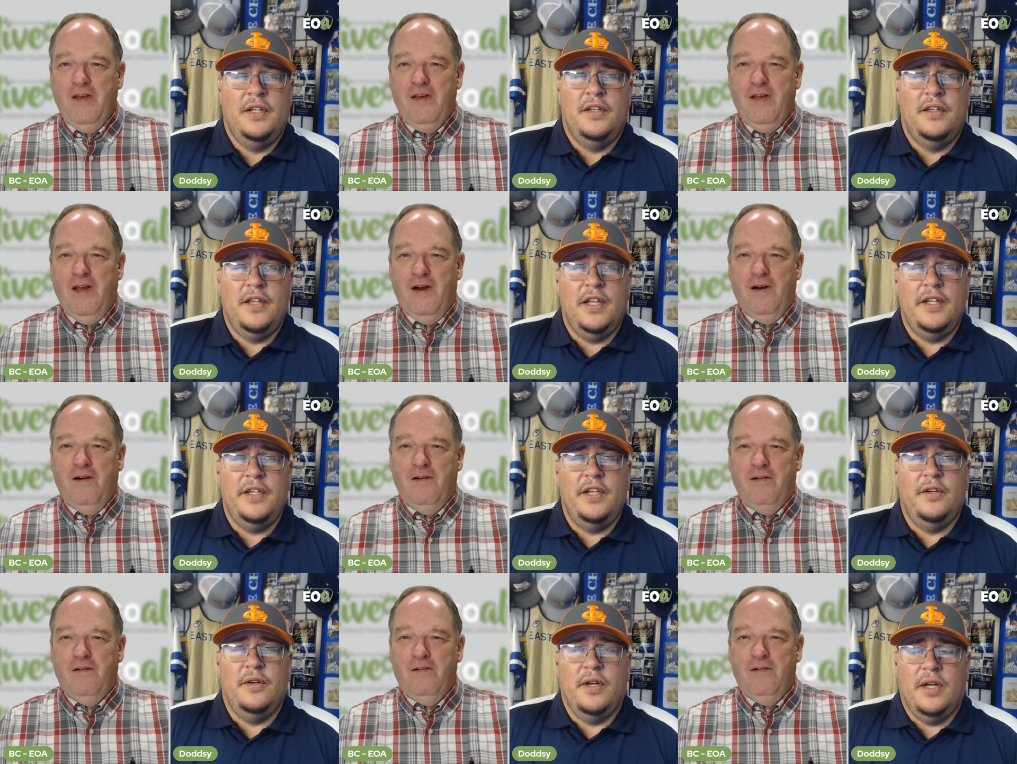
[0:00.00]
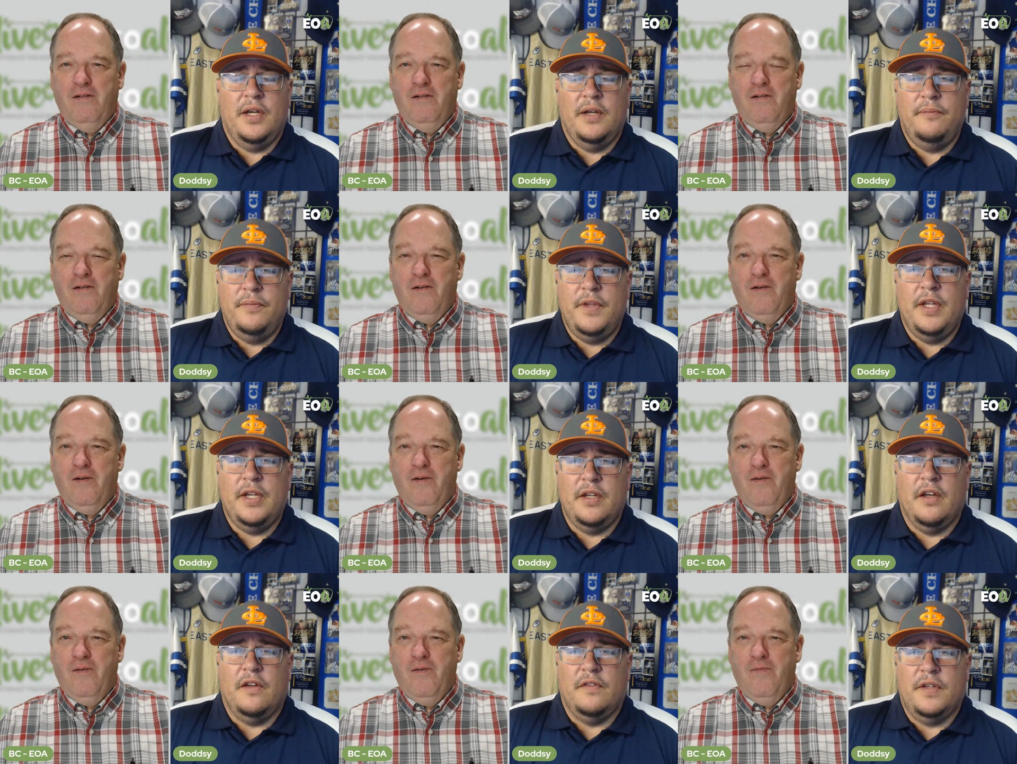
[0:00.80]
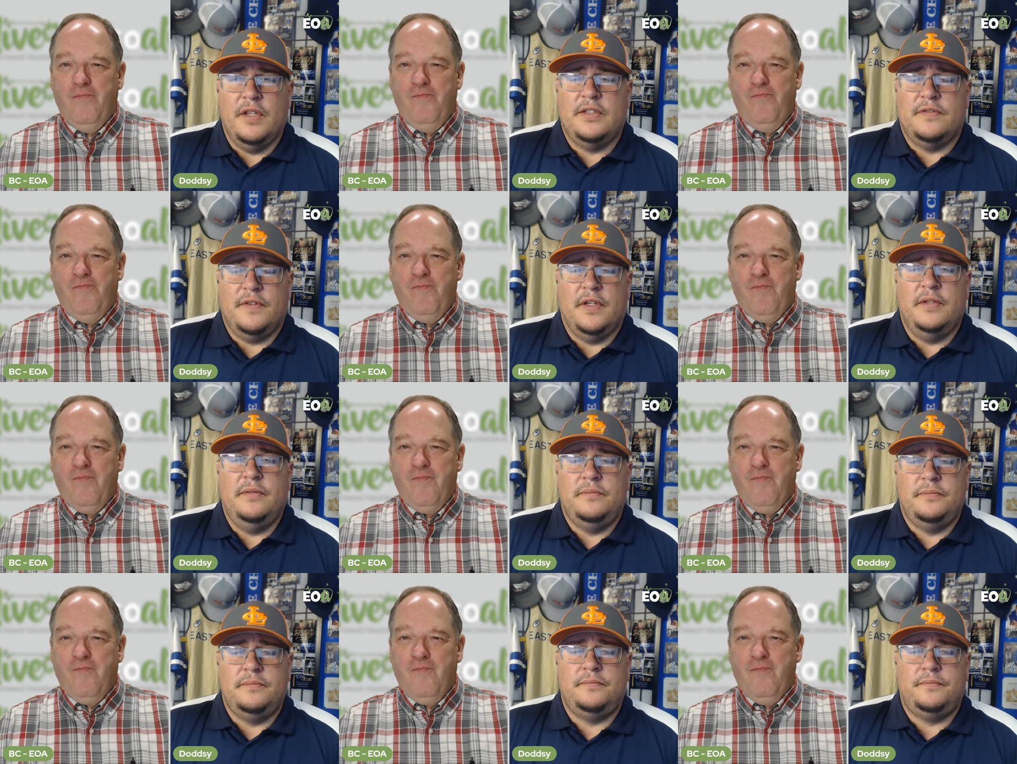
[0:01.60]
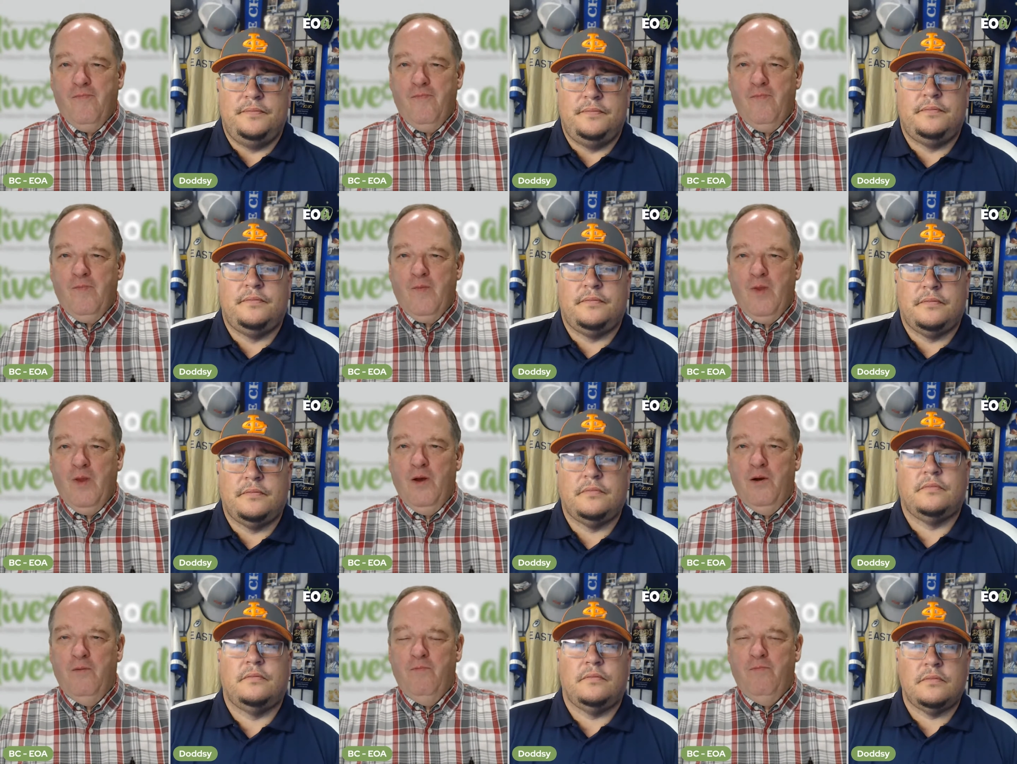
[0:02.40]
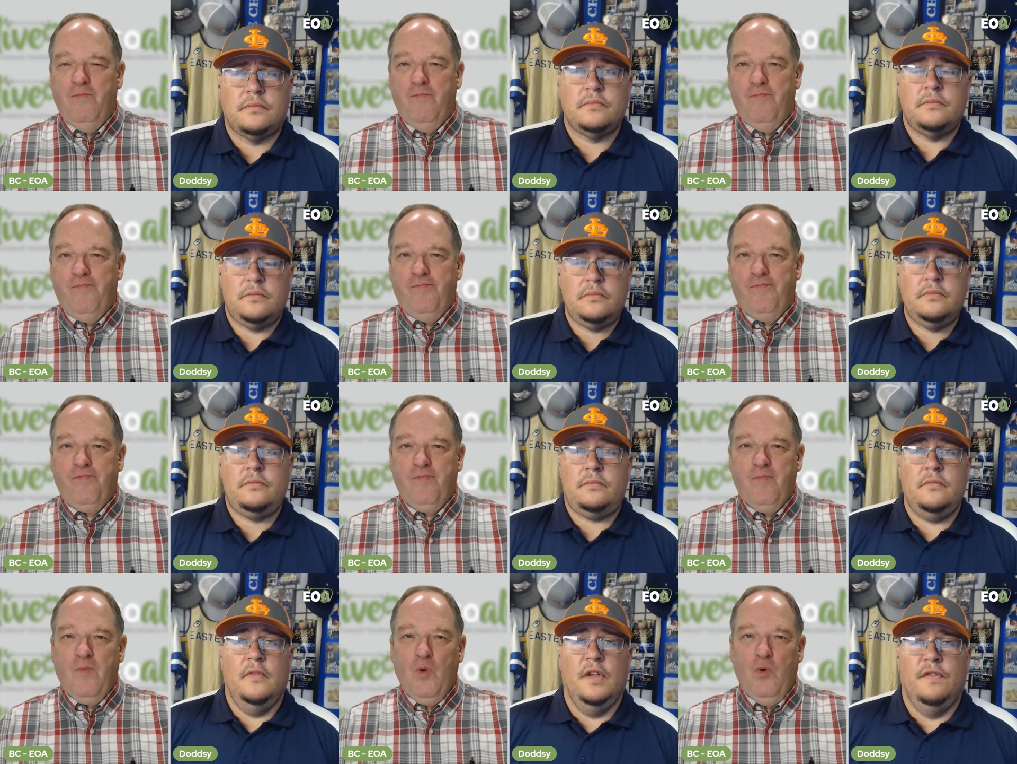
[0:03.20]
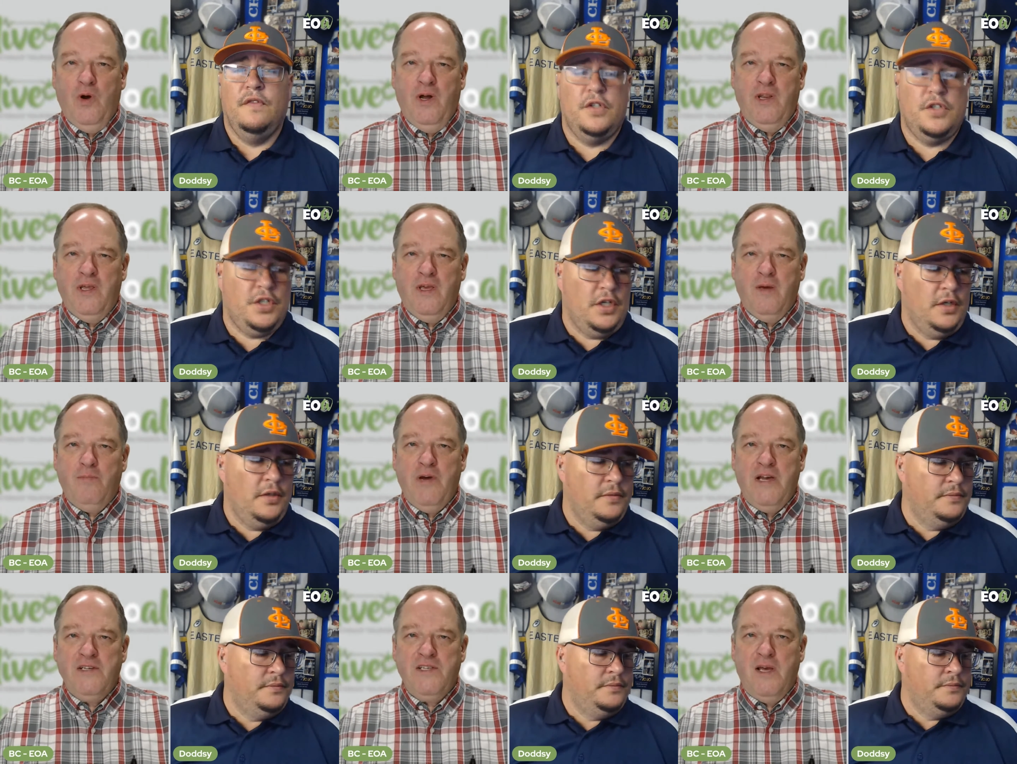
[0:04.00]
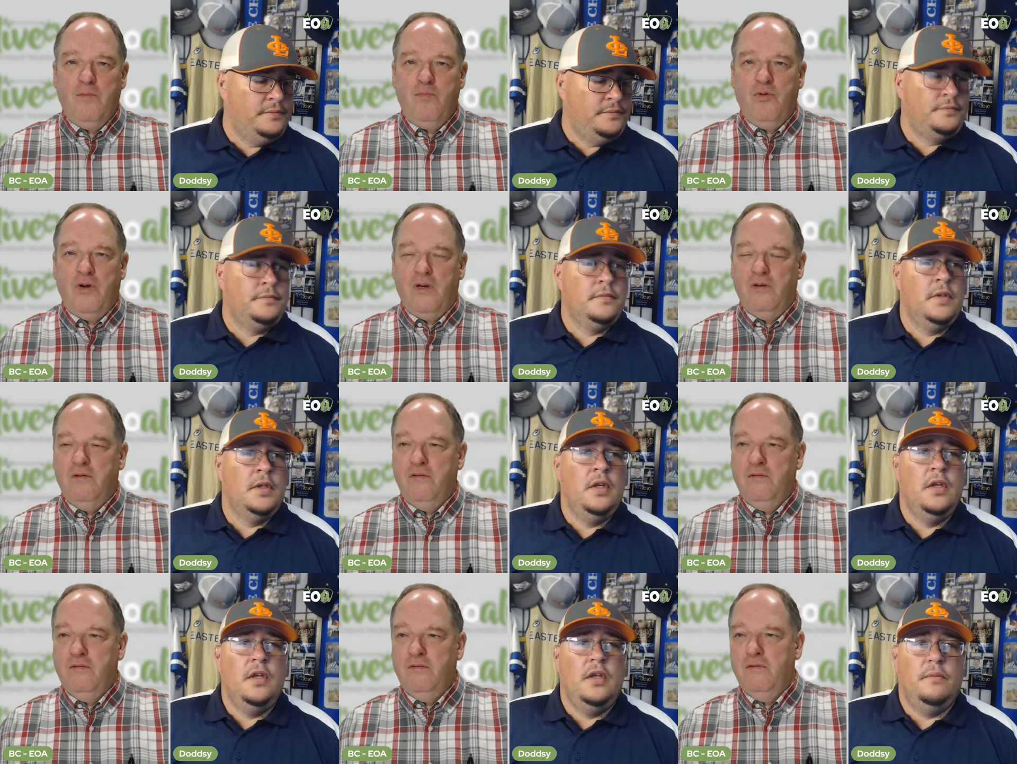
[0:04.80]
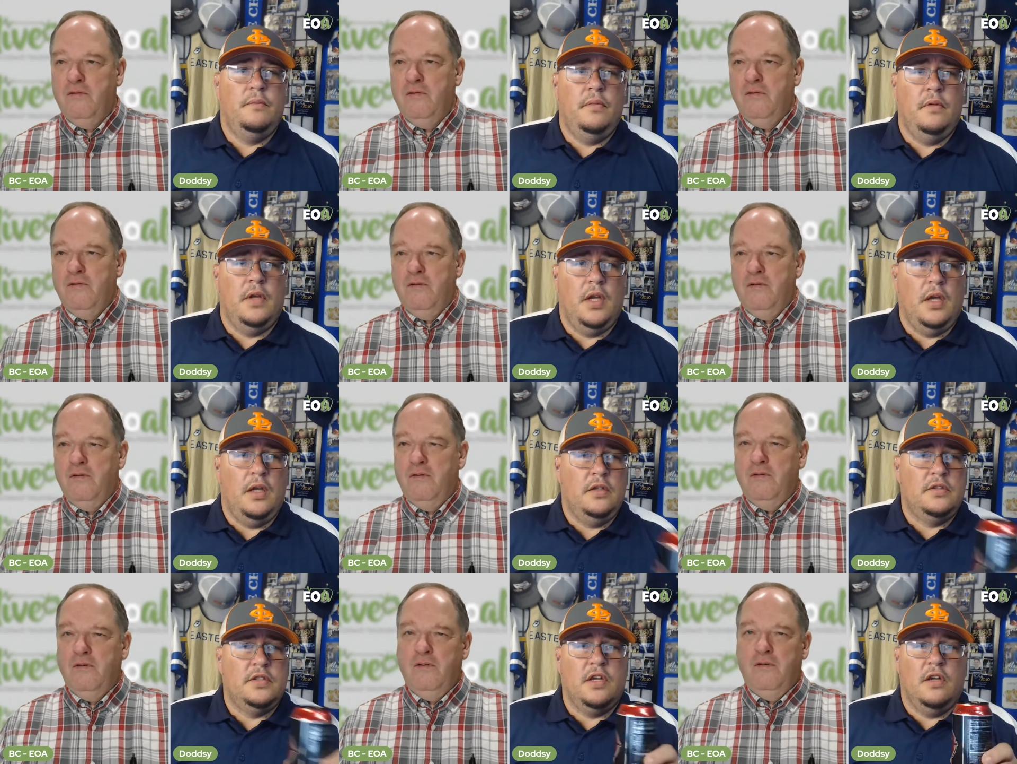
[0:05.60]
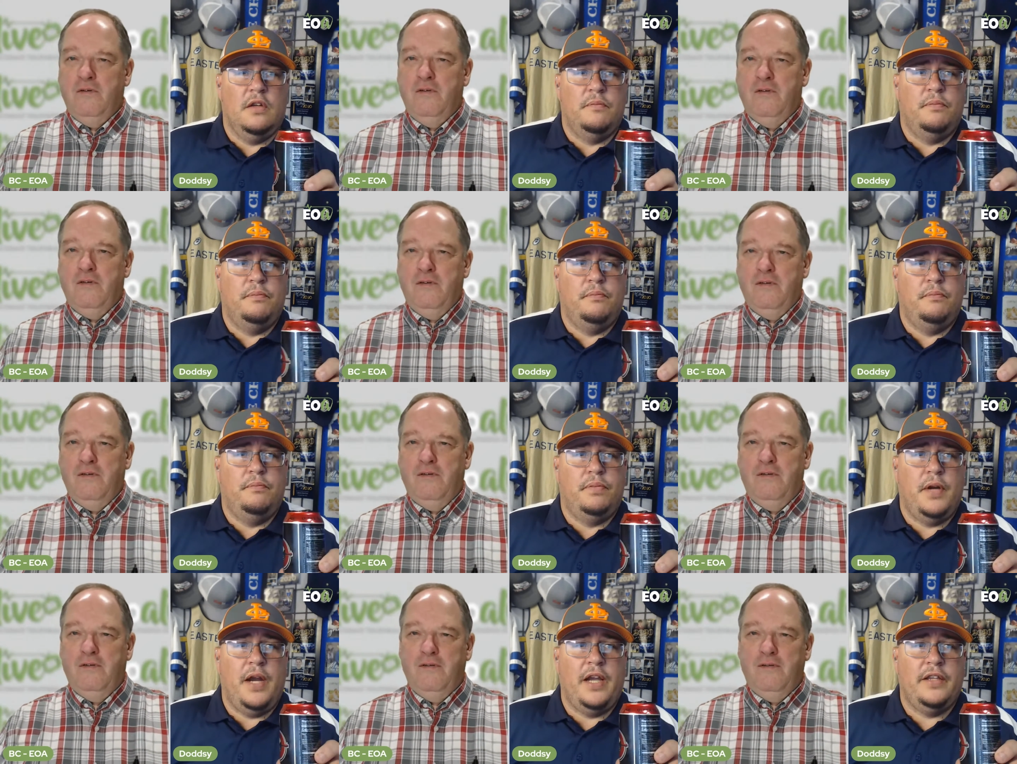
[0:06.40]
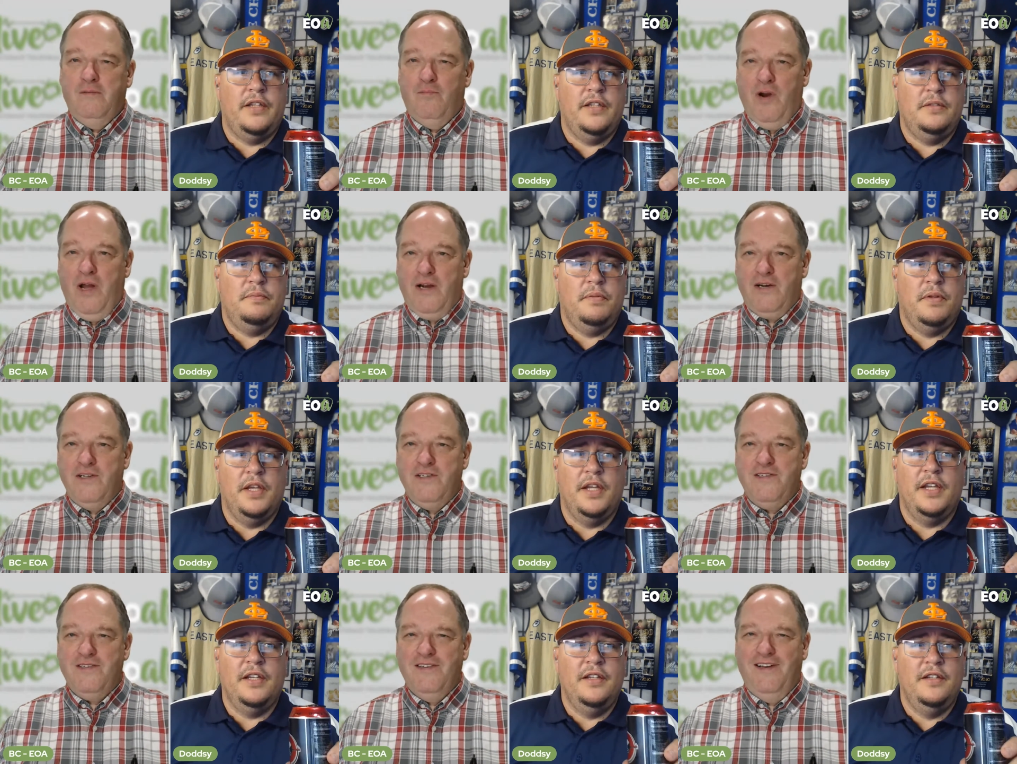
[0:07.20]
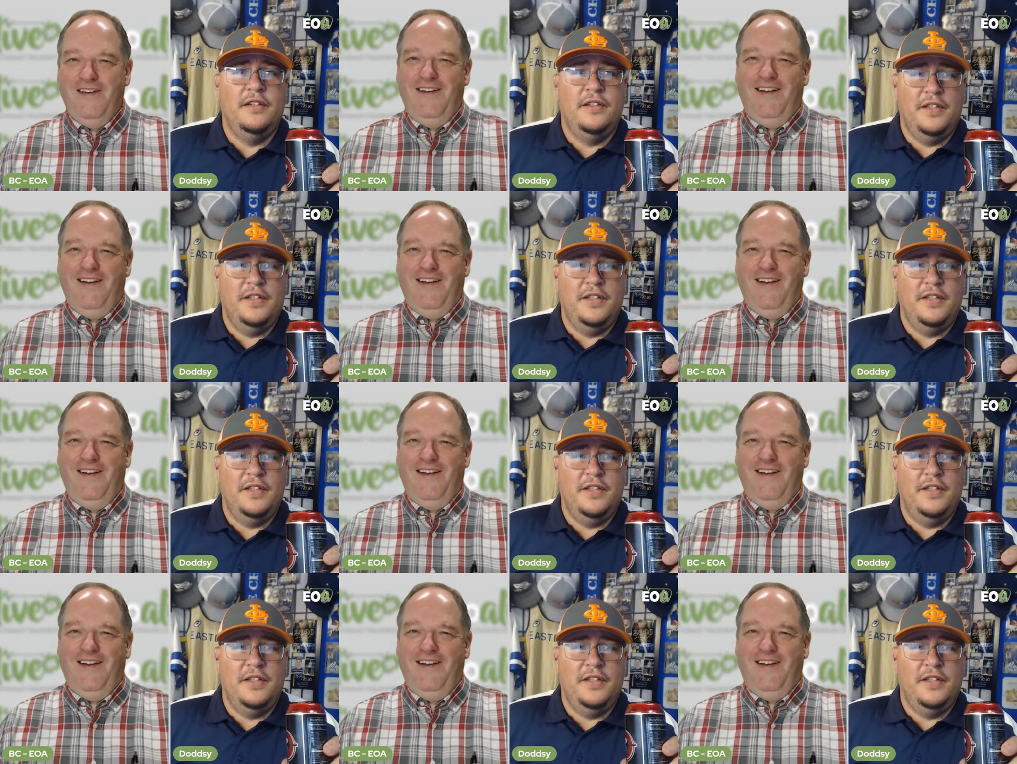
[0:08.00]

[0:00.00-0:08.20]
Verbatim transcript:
Speaker 1: Yeah. Then you uh then golf gets fun. Yeah. Well, oh, how do you sure. get
Speaker 2: past that point?
Speaker 1: Uh it's called practice, practice. playing.